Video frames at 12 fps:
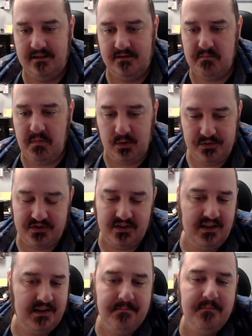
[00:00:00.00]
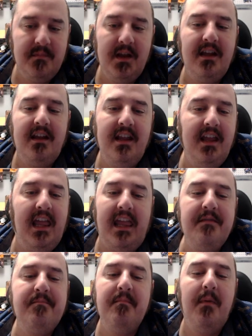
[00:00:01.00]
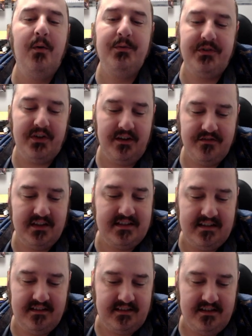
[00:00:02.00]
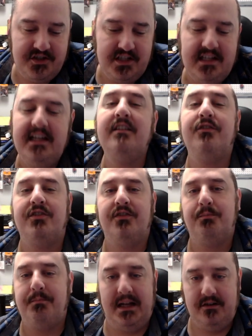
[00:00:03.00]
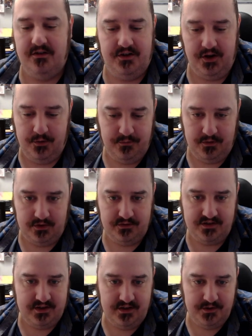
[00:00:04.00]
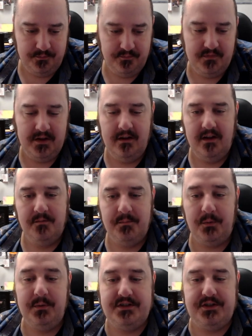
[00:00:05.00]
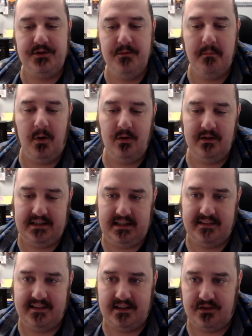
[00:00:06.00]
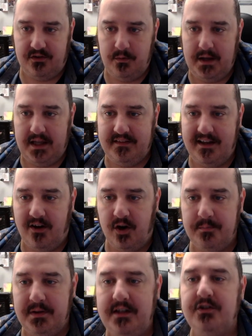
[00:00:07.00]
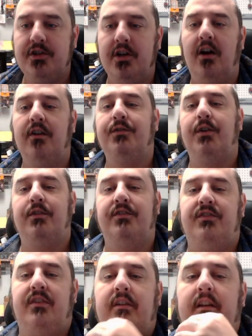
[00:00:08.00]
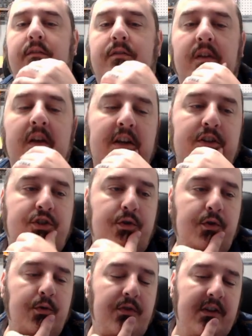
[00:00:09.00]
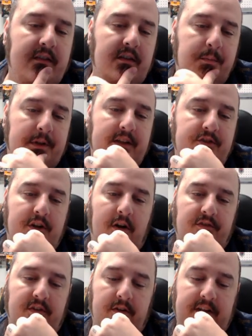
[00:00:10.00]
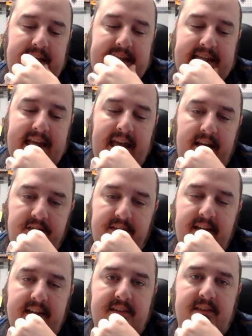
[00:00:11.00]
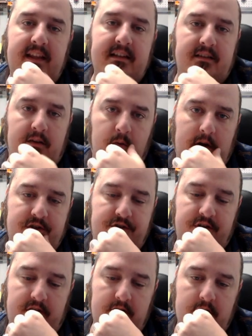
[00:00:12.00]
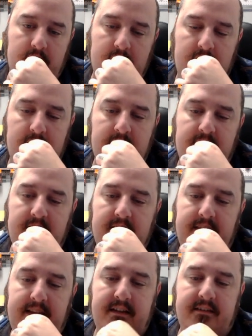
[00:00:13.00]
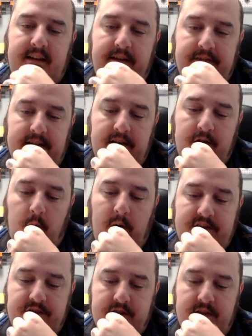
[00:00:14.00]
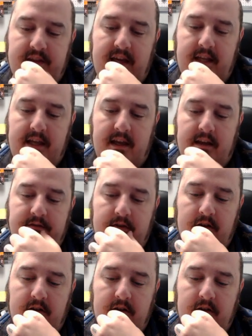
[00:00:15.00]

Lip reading: In most of the TCG is just better to go first, you know? But we do mulligan. That's too bad. They are playing Charizard sleeves. Do you think they're playing Charizard EX? That's a question. That is definitely a question that I have.